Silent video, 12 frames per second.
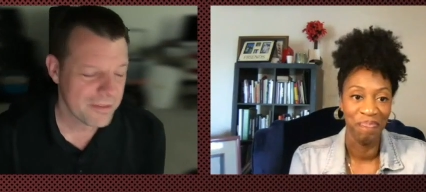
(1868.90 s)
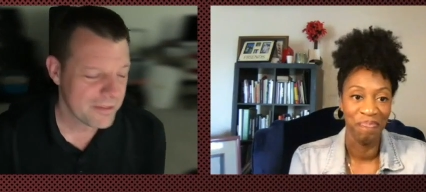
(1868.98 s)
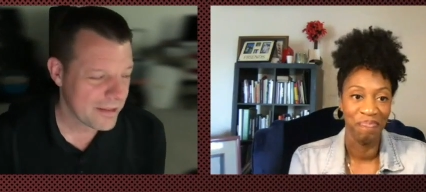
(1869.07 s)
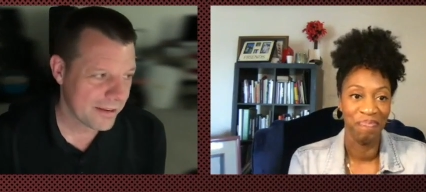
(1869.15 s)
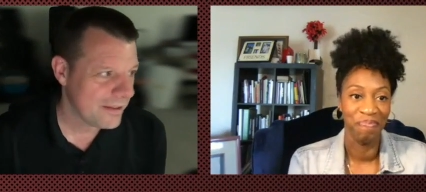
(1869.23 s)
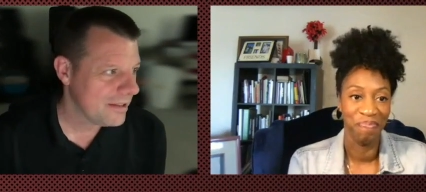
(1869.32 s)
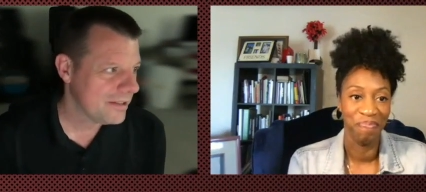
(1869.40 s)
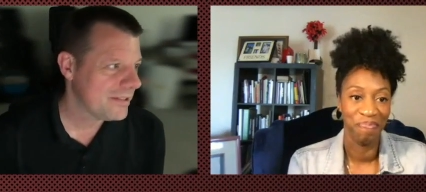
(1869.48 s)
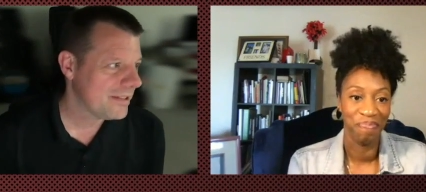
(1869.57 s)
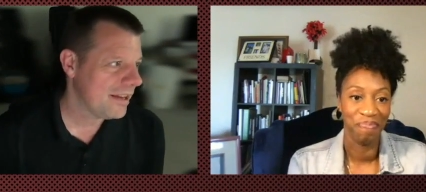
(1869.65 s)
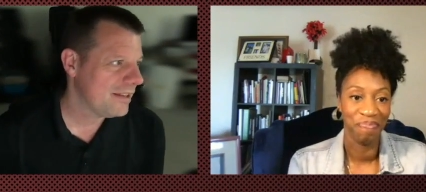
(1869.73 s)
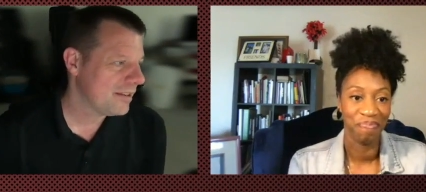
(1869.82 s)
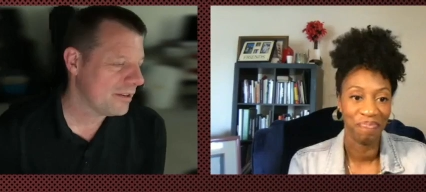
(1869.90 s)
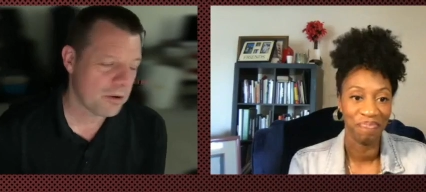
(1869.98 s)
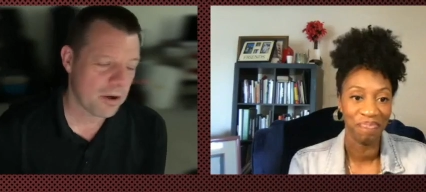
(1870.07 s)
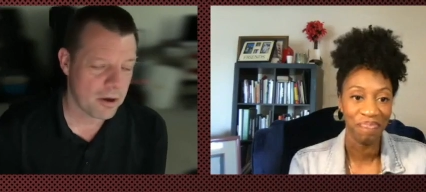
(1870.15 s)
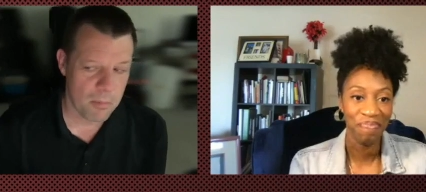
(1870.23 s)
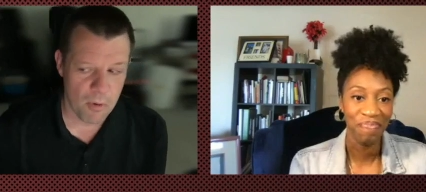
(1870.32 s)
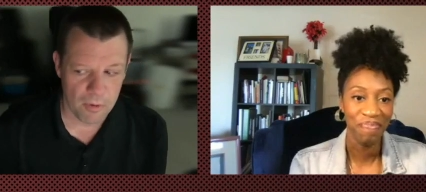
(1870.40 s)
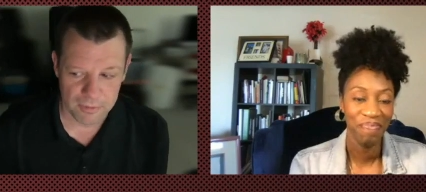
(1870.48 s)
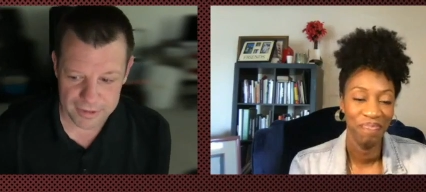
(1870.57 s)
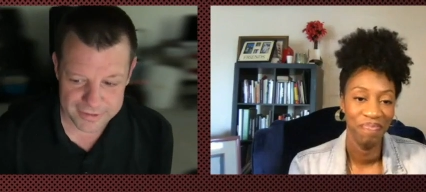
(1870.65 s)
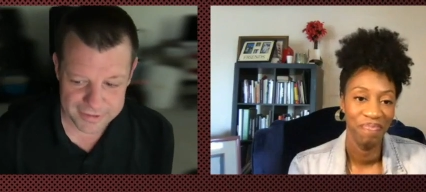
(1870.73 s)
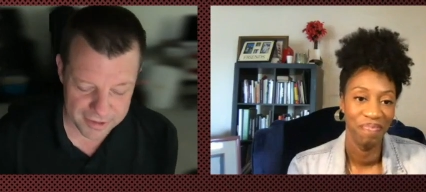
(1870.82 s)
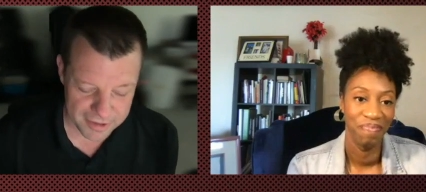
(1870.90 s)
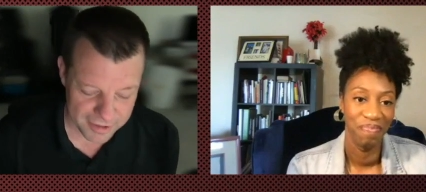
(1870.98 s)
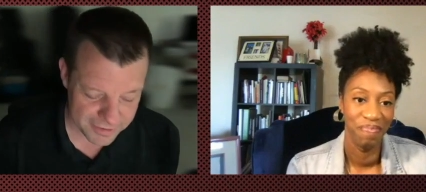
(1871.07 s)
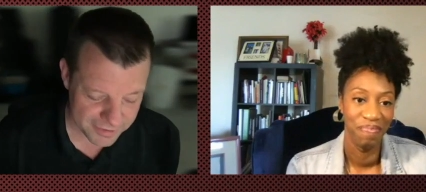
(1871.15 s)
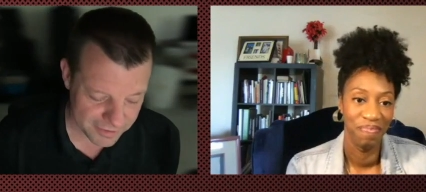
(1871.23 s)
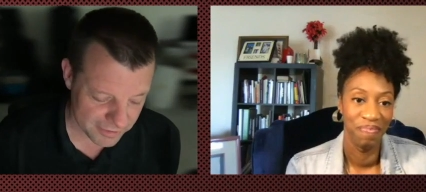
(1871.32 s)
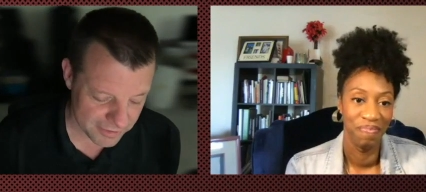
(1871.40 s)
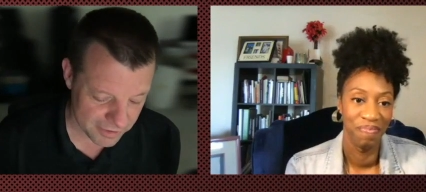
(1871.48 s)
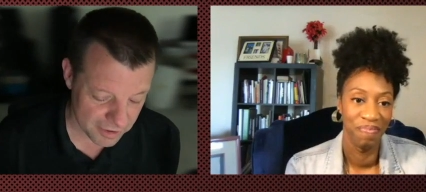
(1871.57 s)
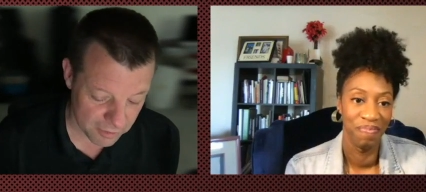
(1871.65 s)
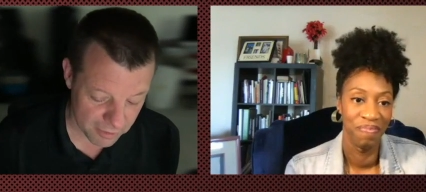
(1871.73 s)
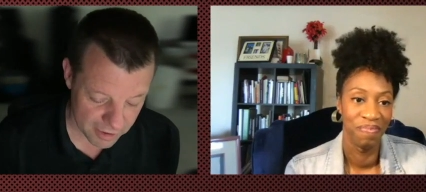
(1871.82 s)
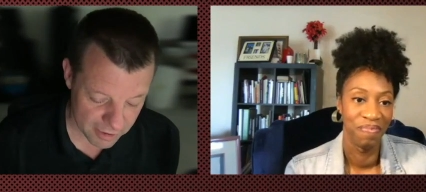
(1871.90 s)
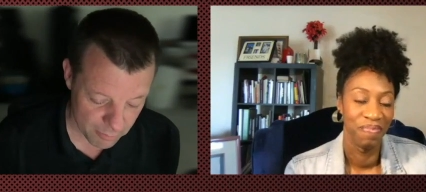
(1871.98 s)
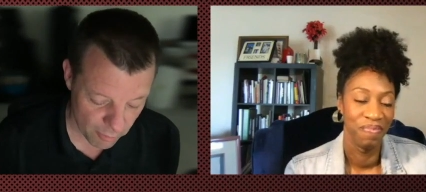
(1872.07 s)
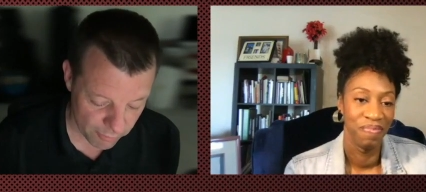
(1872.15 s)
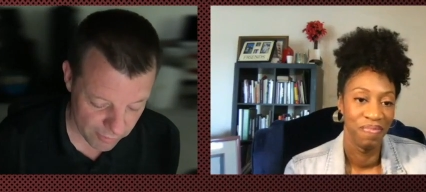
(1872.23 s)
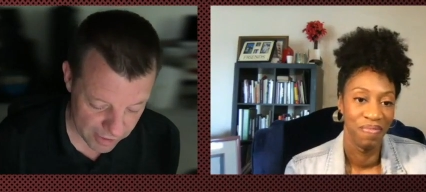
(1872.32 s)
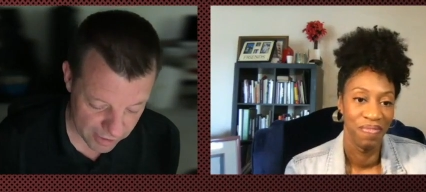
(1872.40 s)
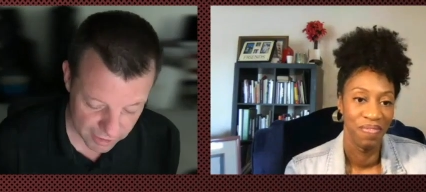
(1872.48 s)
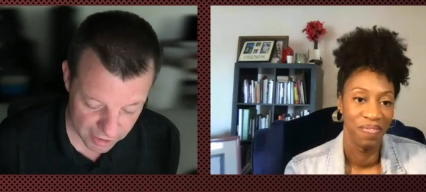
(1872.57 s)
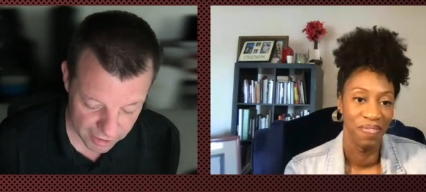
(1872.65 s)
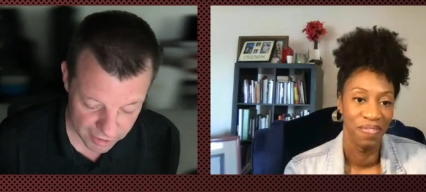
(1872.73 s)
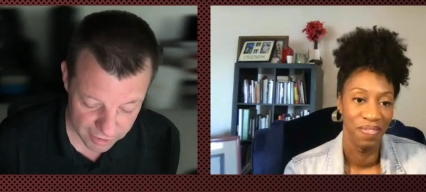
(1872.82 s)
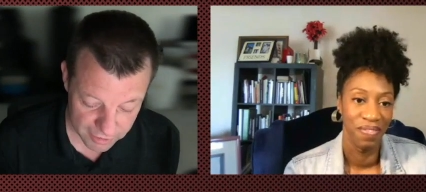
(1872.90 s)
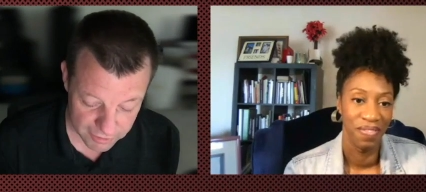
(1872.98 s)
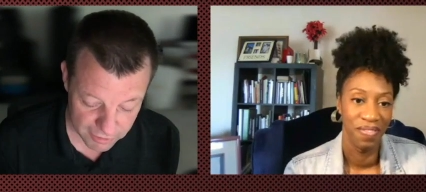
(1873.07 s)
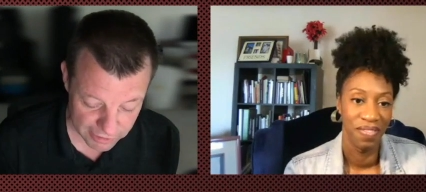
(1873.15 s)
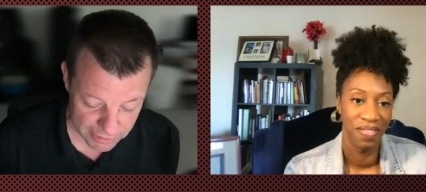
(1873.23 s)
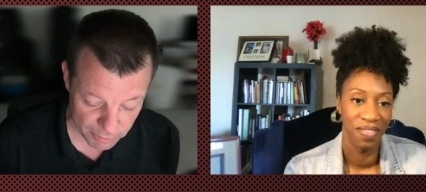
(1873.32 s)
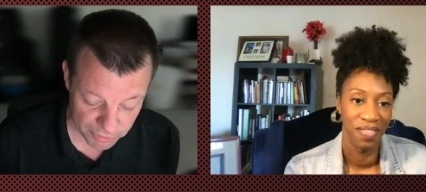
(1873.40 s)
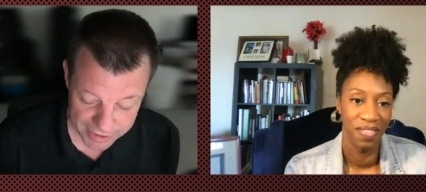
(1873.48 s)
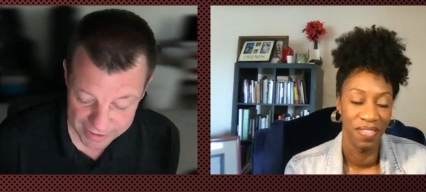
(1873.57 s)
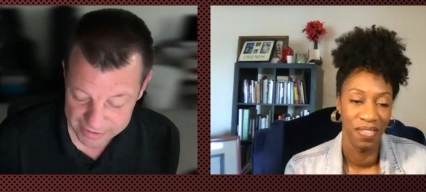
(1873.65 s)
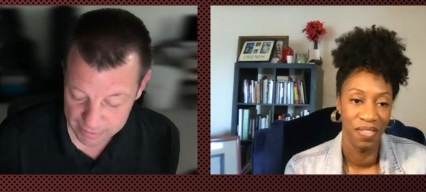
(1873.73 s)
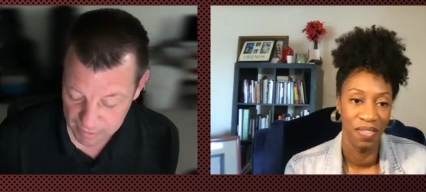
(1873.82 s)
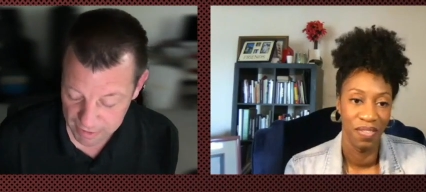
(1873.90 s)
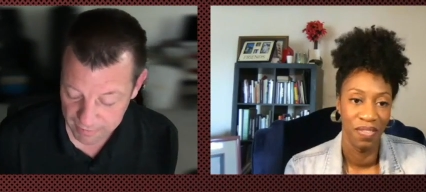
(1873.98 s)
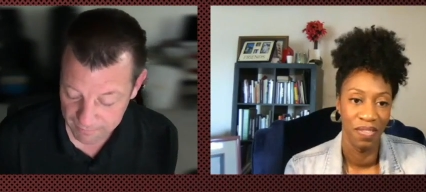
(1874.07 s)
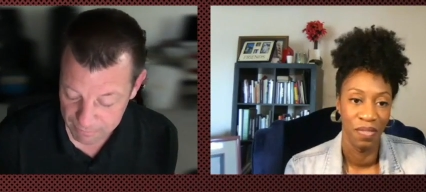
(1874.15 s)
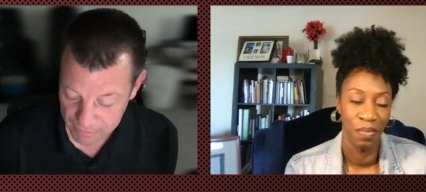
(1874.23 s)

Speaker 1: that it's it's incredible. It's a, it's such an incredible feat and incredible testament